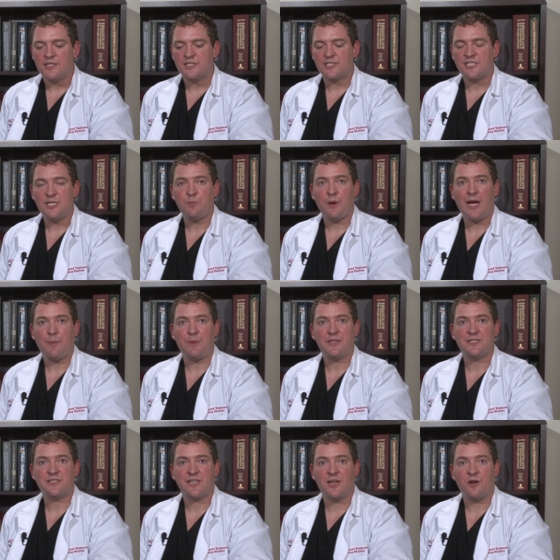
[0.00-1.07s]
CPAP
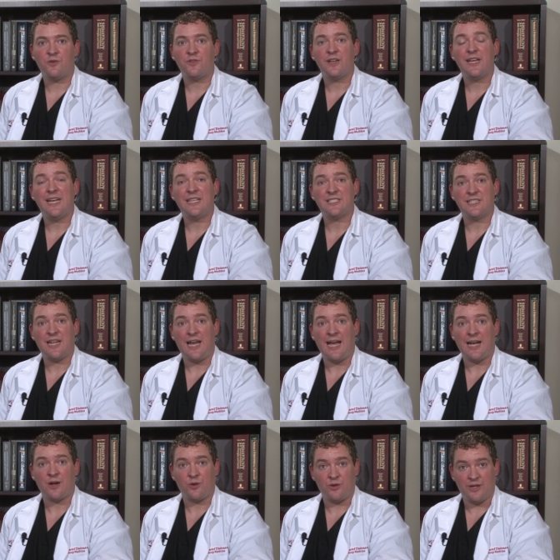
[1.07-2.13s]
itself is an
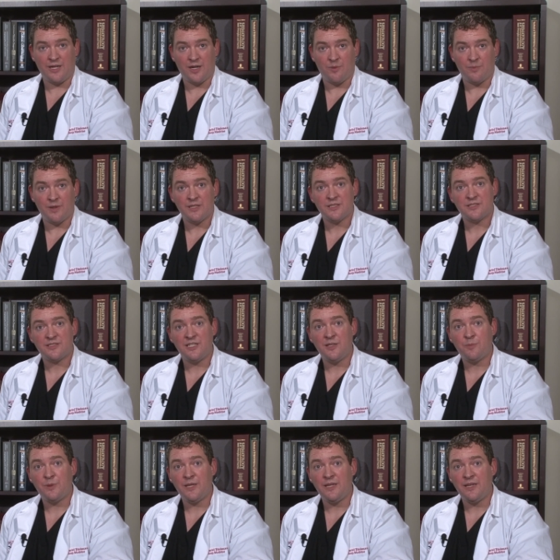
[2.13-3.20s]
acronym,
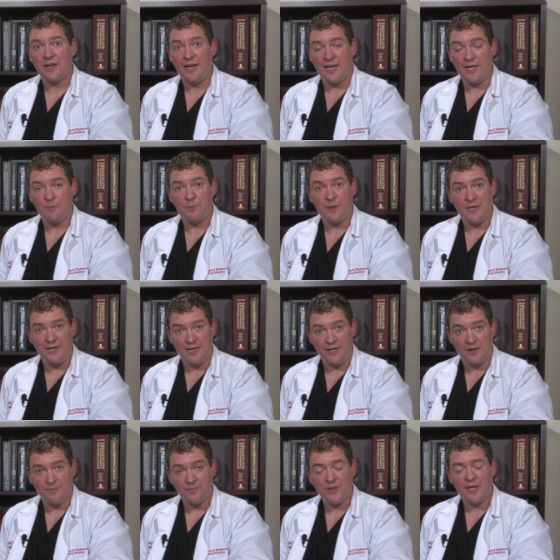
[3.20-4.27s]

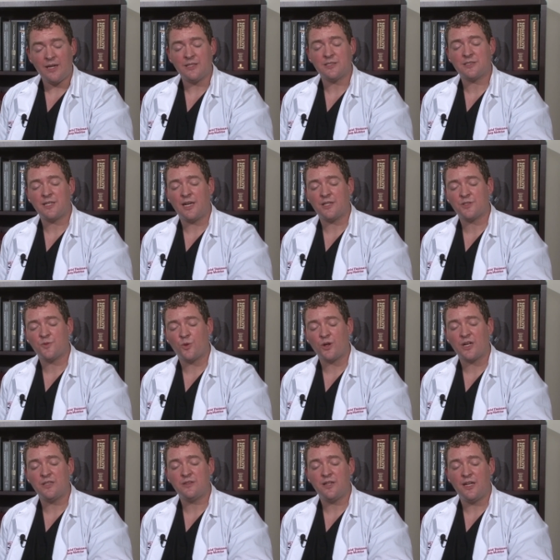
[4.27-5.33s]
CPAP, and it stands for
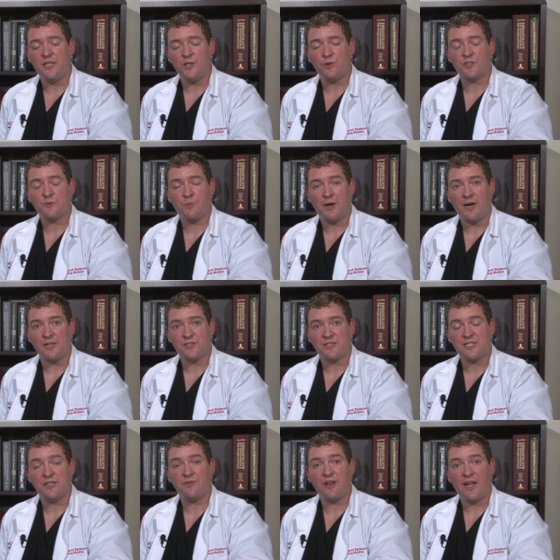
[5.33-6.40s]
Continuous
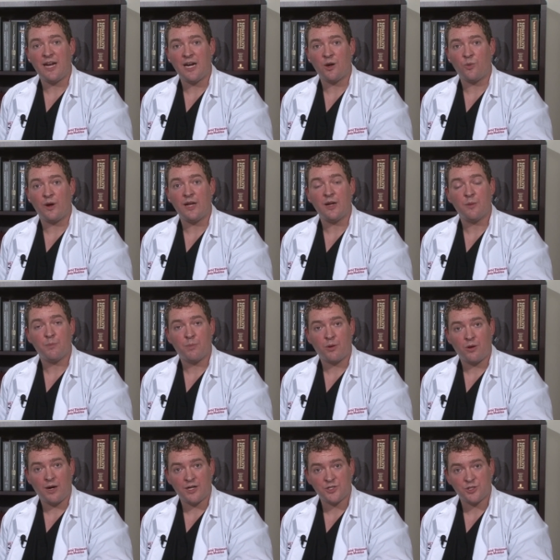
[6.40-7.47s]
Positive Airway
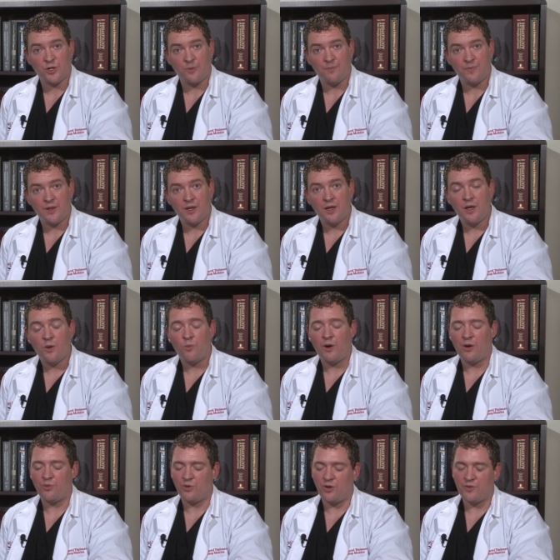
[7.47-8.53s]
Pressure.
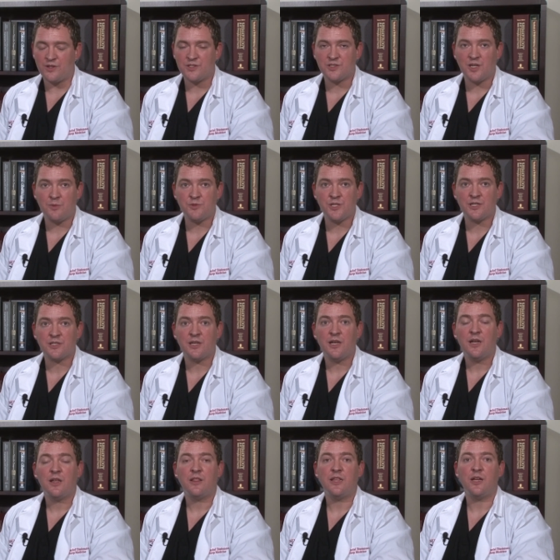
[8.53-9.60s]
While we're on the subject,
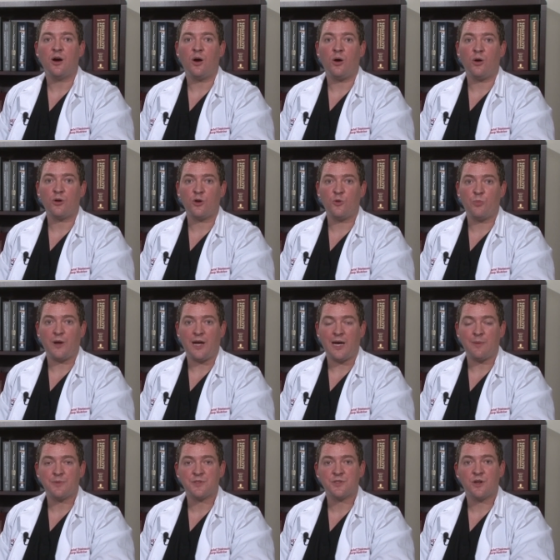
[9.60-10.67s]
the
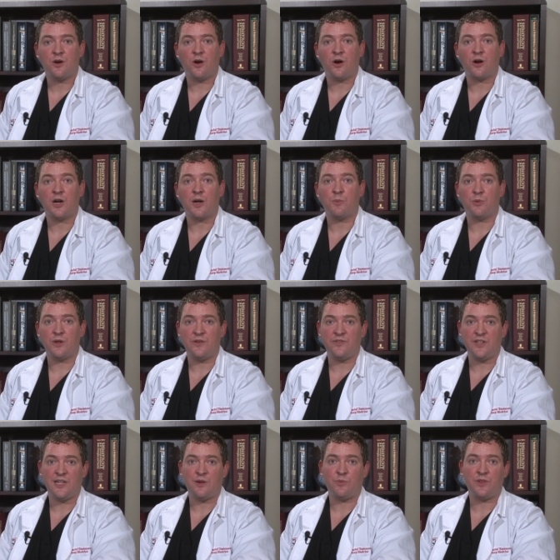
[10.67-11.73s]
AutoPAPs are
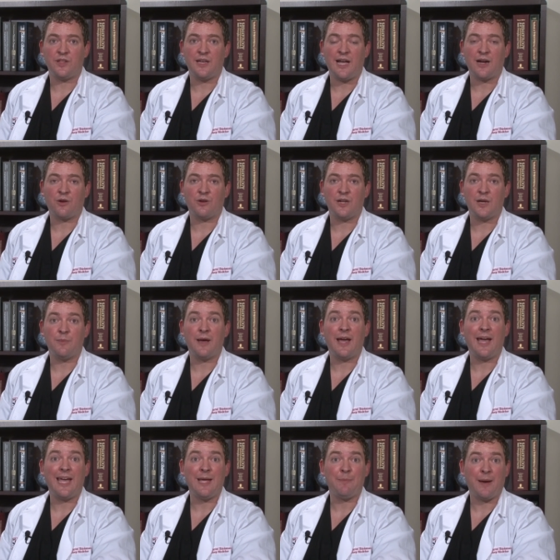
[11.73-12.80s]
abbreviated with the acronym
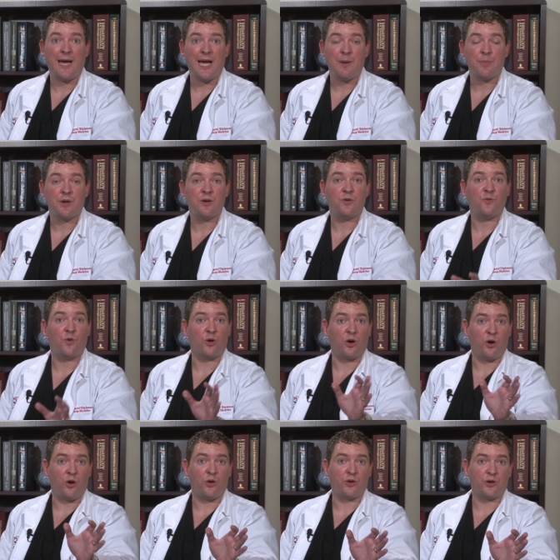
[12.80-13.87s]
APAP for
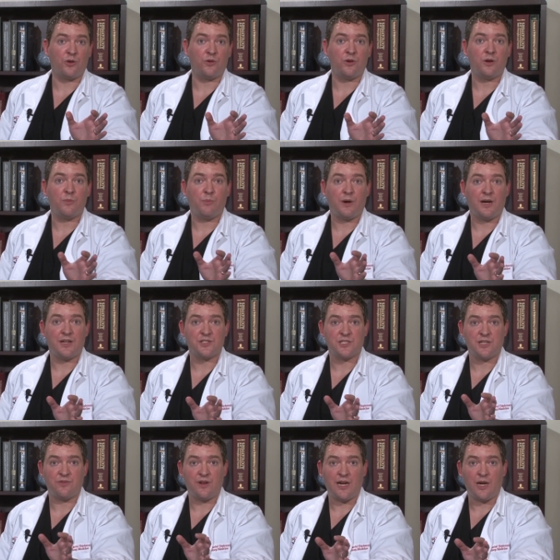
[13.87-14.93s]
Auto
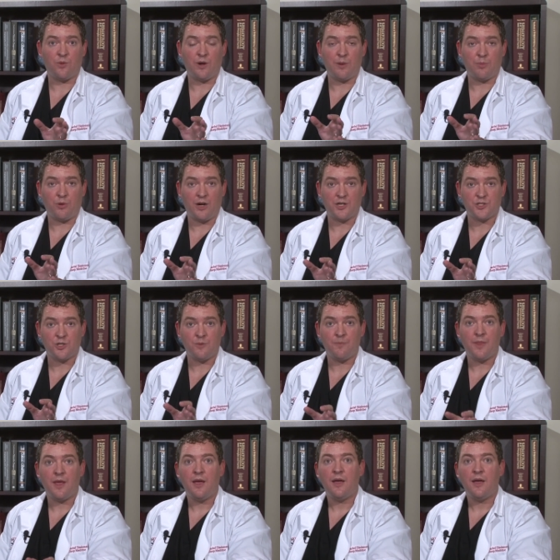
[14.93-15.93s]
Positive Airway Pressure,